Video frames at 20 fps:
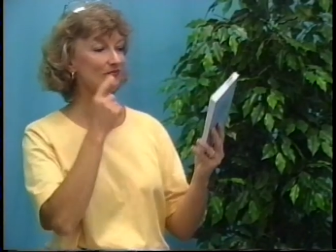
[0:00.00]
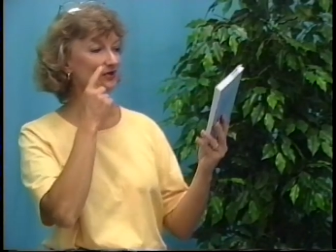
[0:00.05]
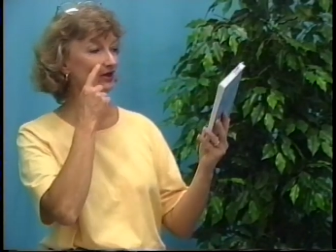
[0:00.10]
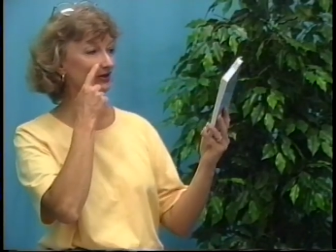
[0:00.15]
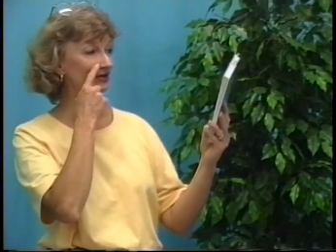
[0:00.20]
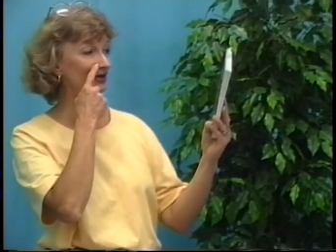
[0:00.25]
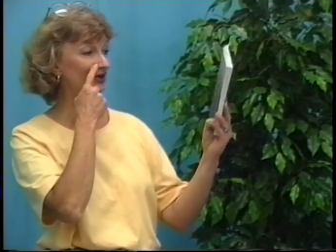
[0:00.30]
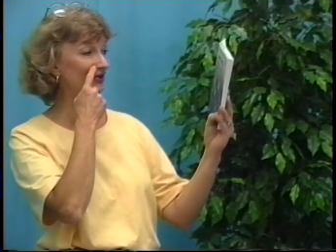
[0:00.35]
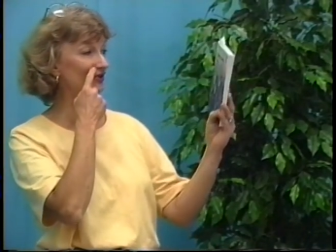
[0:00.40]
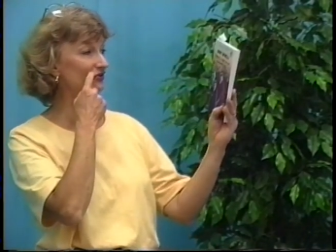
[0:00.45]

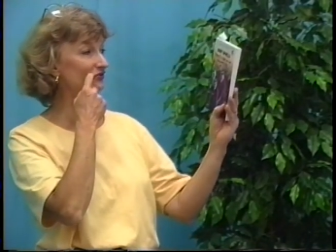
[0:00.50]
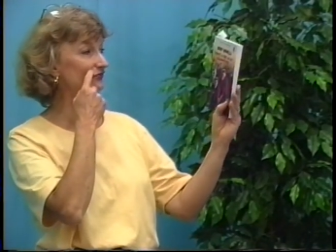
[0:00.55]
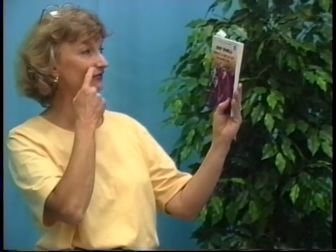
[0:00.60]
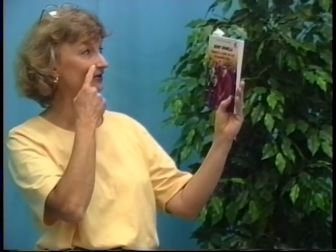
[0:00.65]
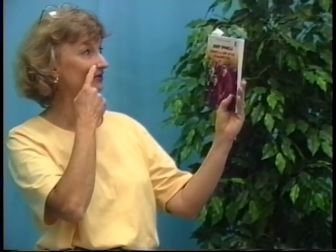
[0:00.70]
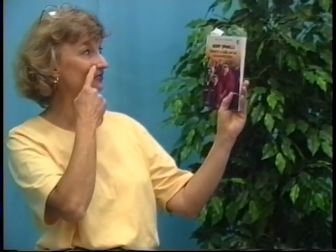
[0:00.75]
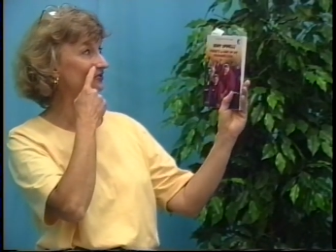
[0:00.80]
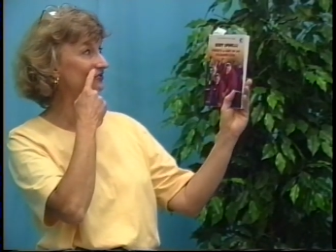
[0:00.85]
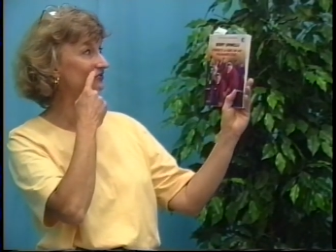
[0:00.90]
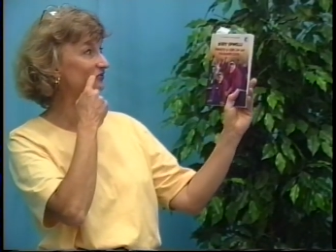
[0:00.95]
Another
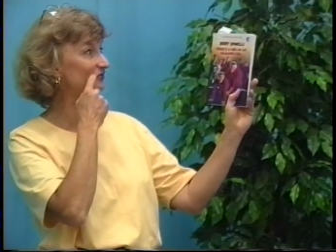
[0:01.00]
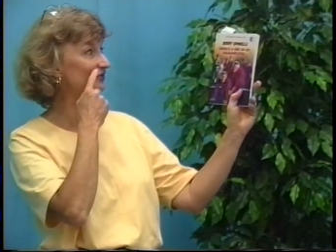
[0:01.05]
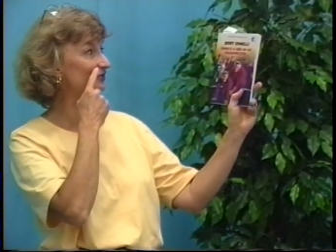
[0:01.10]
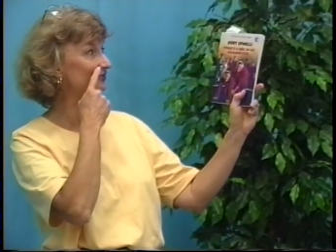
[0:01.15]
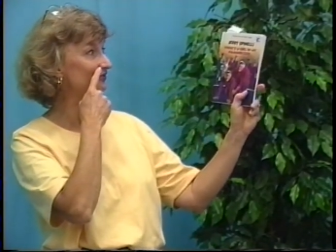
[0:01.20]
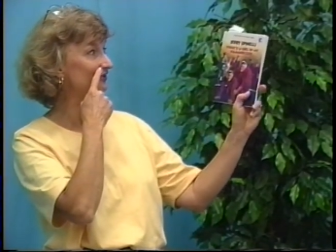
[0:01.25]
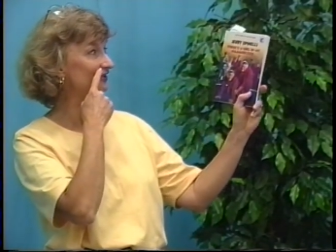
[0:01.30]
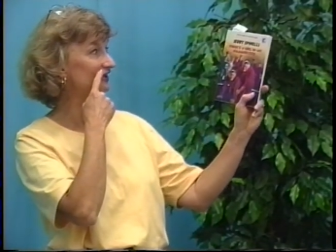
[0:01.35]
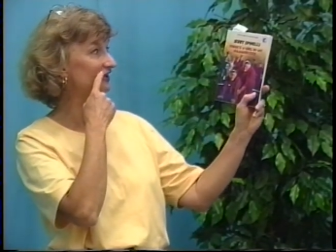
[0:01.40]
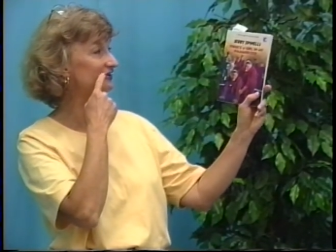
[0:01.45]
fun one for
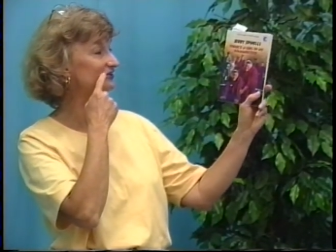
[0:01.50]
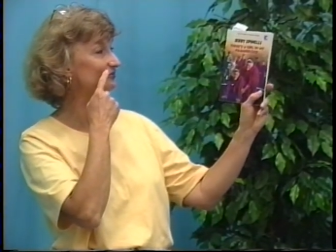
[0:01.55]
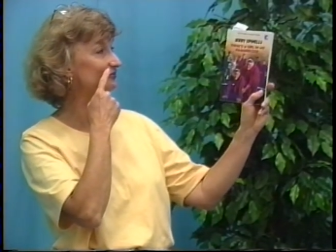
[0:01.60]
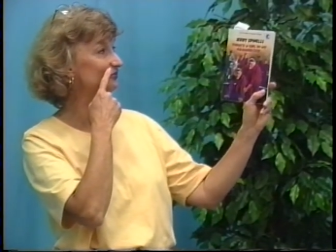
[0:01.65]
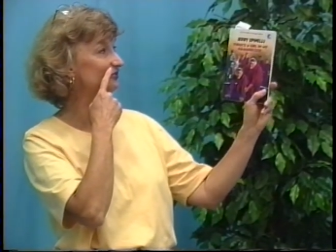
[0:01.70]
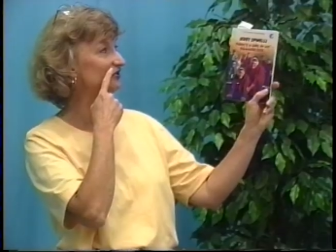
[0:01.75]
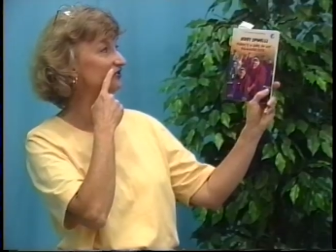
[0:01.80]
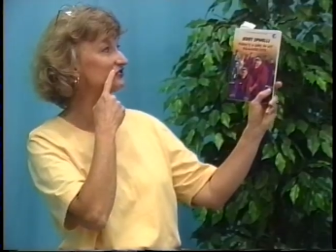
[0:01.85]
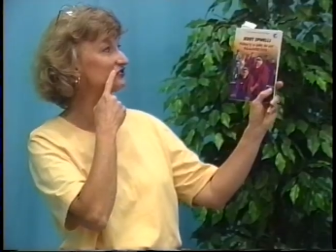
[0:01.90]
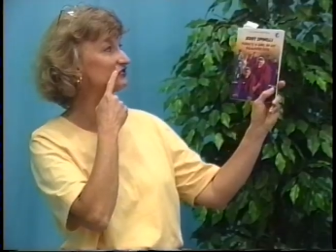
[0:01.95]
reluctant
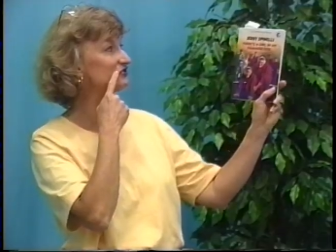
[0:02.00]
readers,